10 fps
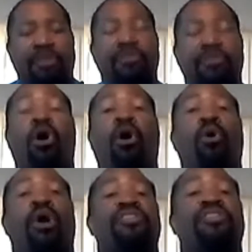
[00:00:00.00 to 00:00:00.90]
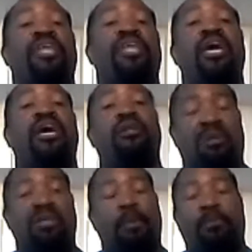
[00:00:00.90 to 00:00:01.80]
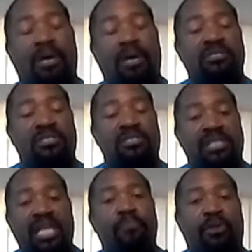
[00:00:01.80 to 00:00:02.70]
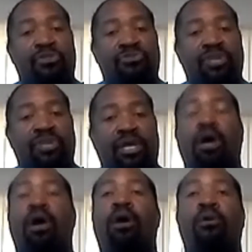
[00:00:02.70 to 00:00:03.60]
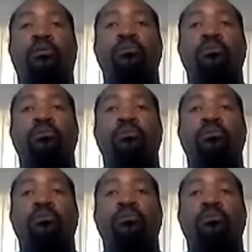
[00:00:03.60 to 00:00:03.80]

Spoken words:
And then a couple of months later, my brother said, oh,